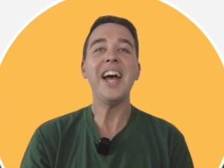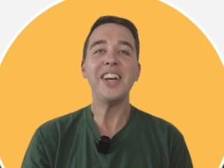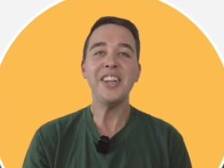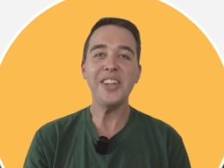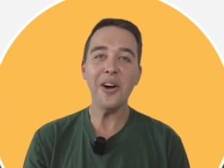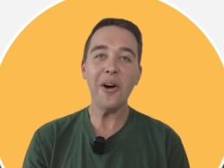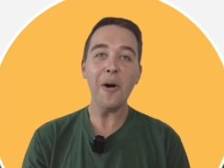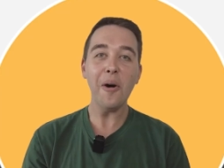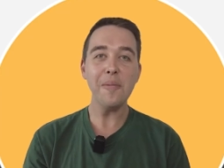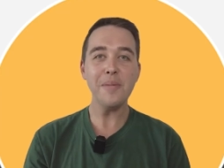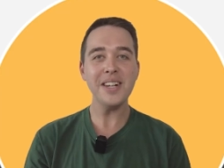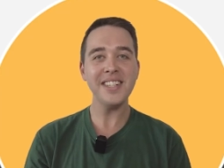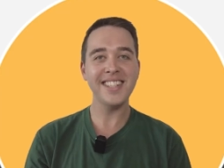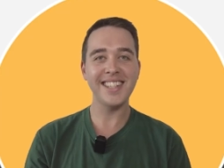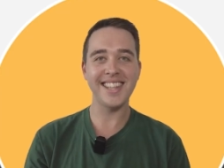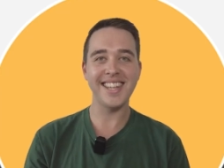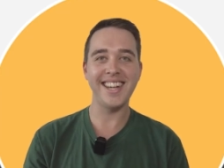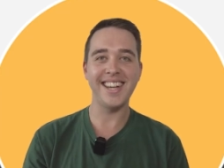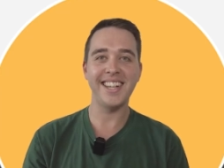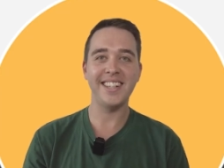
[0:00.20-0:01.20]
You're almost
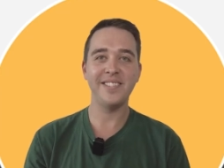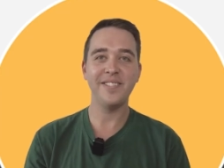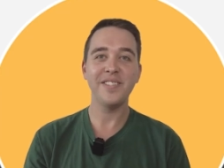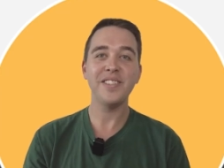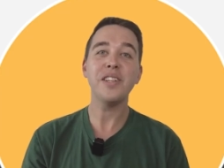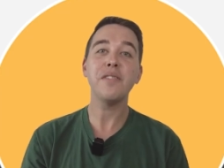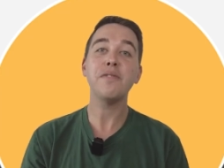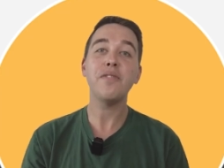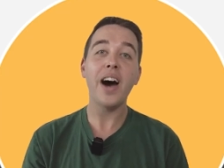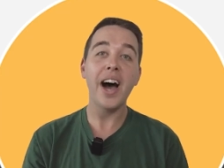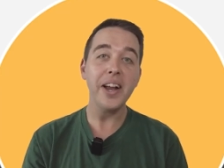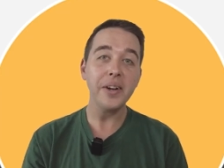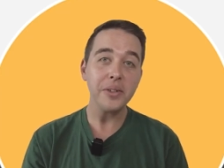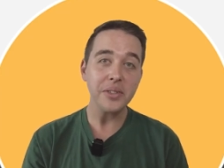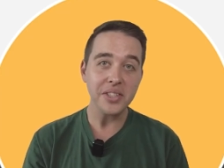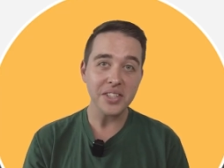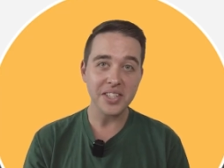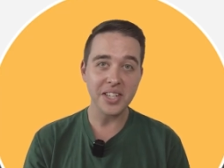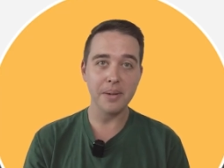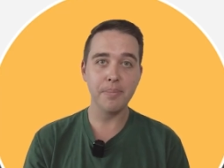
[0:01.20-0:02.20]
there. The final
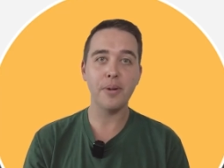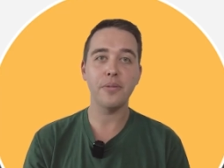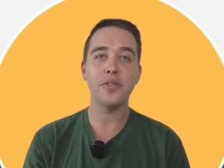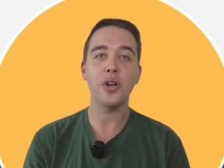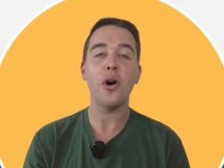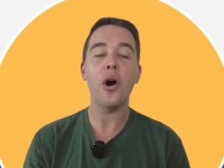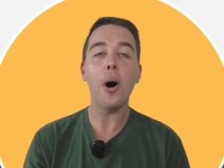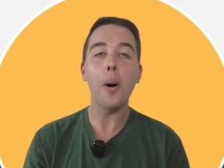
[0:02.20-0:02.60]
step of your